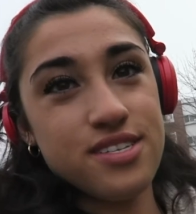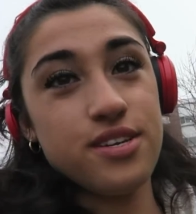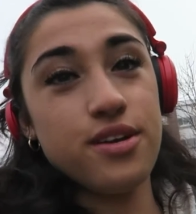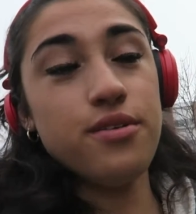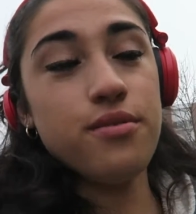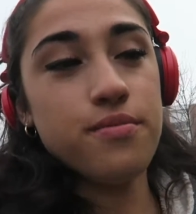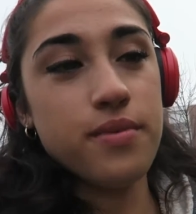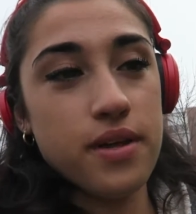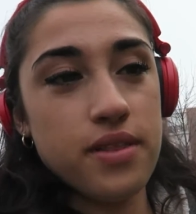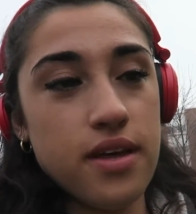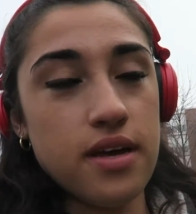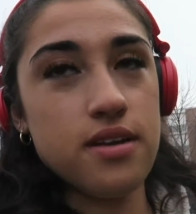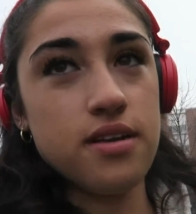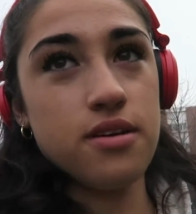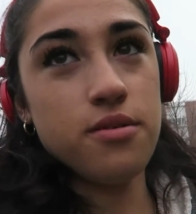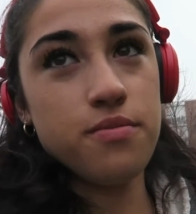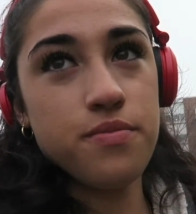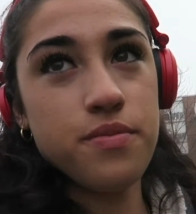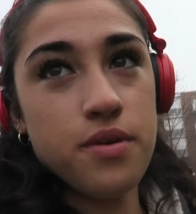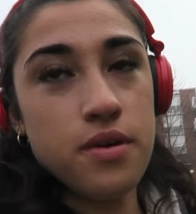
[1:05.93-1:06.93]
So, on that
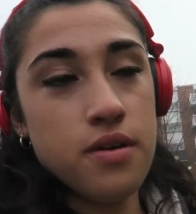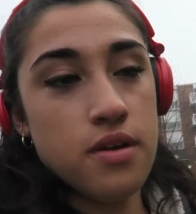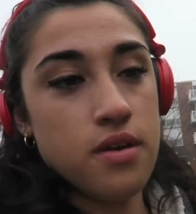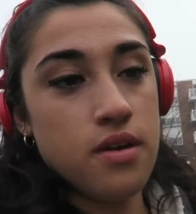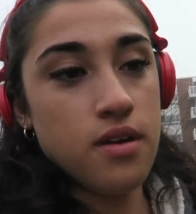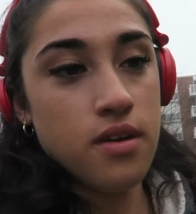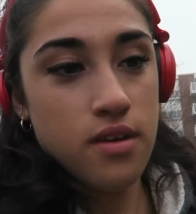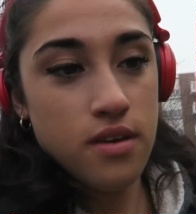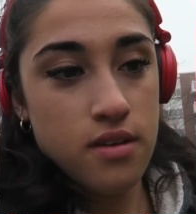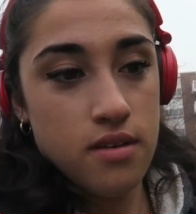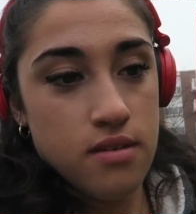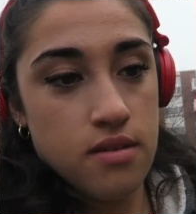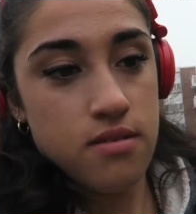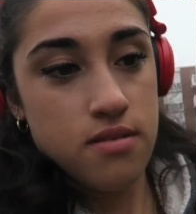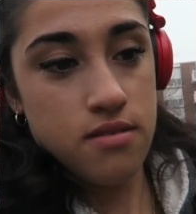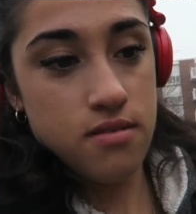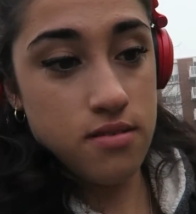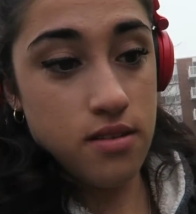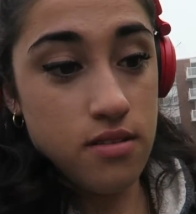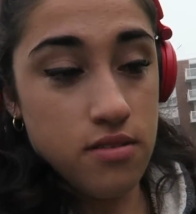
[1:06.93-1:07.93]
note,
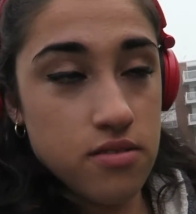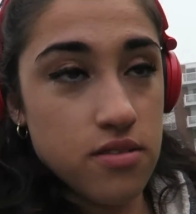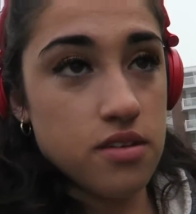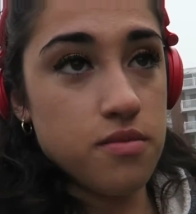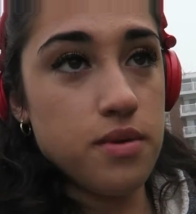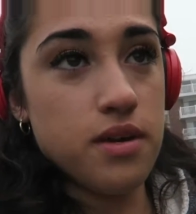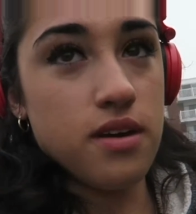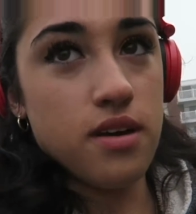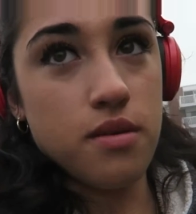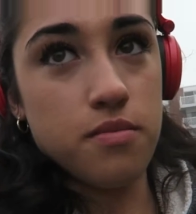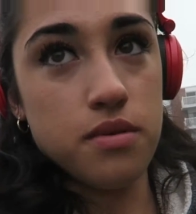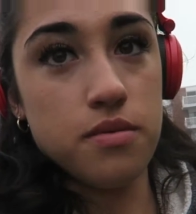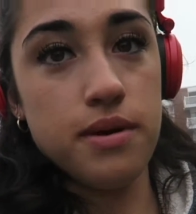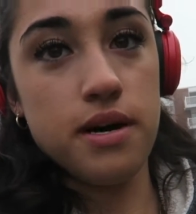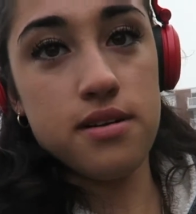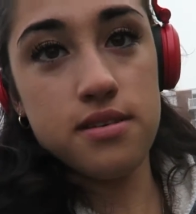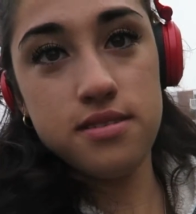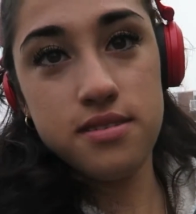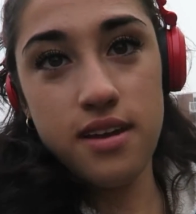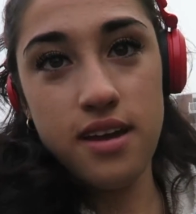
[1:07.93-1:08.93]
another thing to be happy
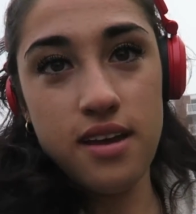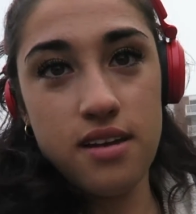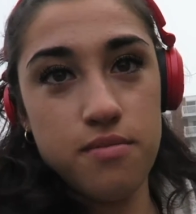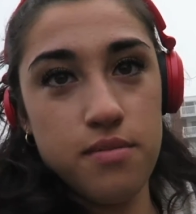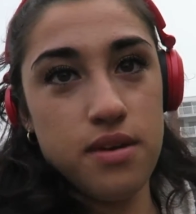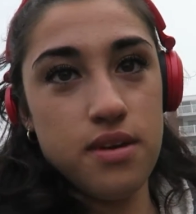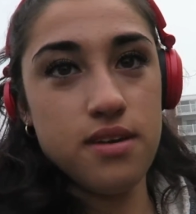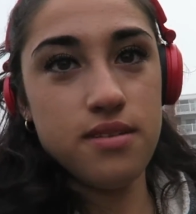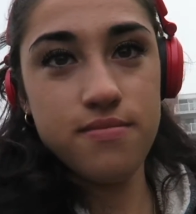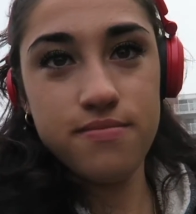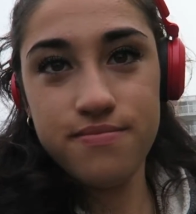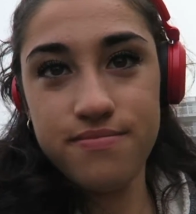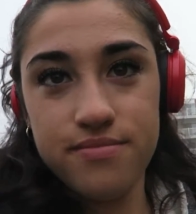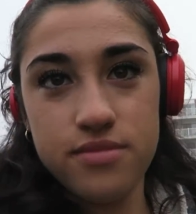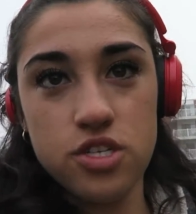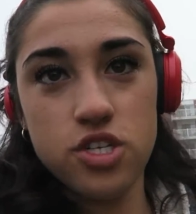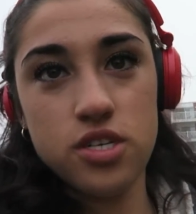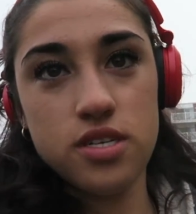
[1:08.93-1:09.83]
about is anatomy.